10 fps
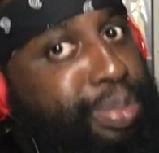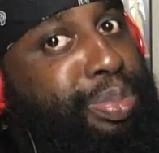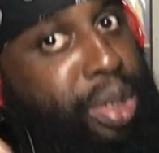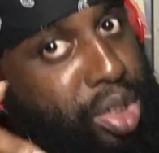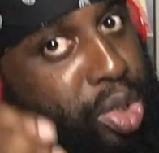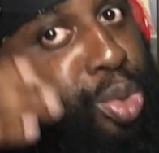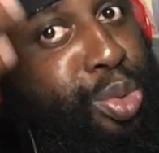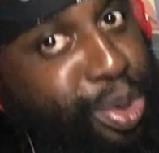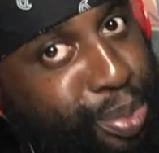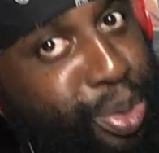but
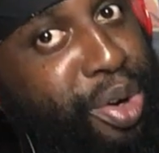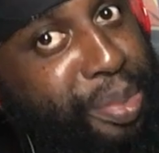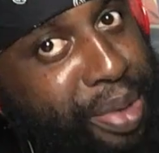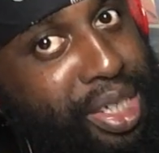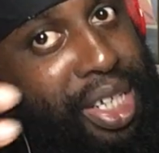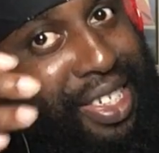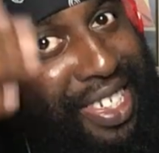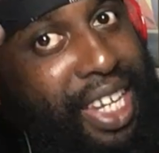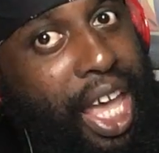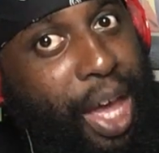you pretty much
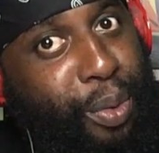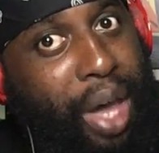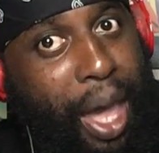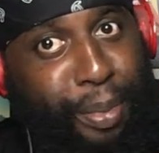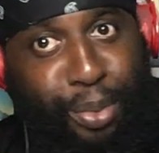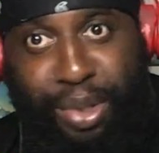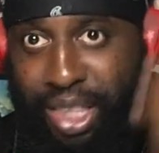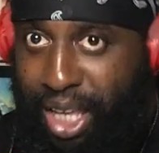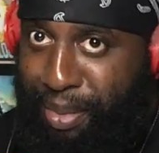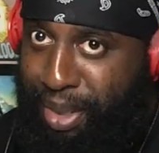understand what happened with
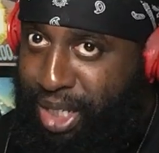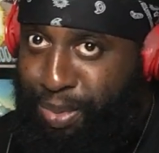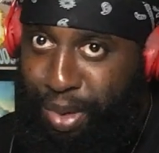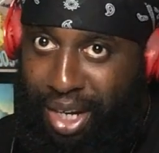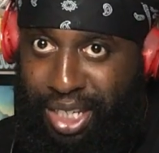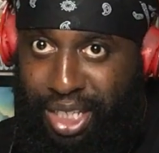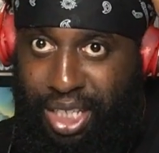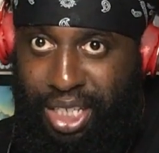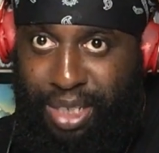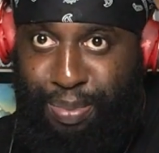them, and it's probably
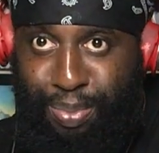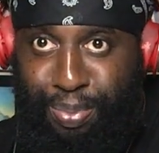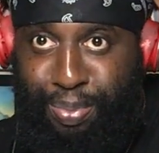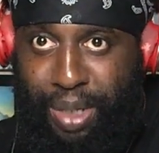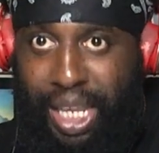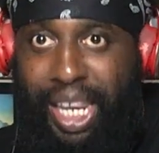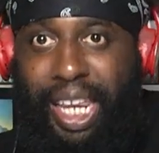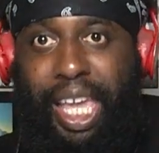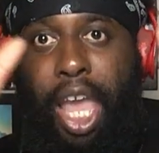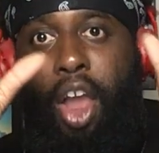it's, and
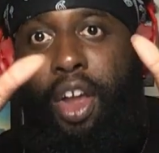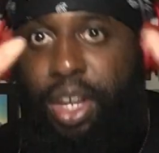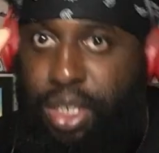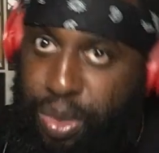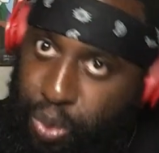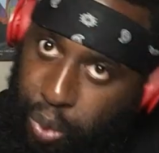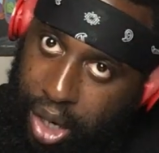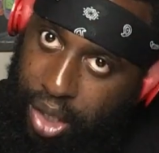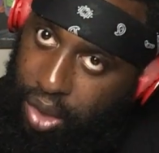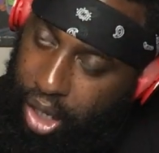it carries
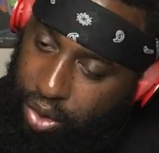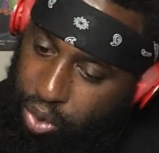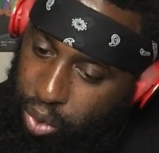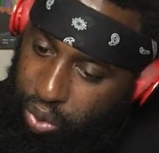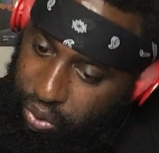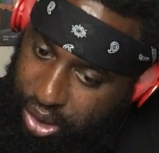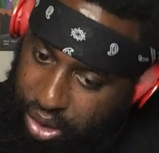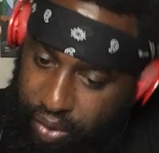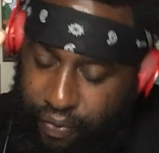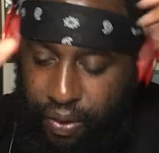weight like through the rest of the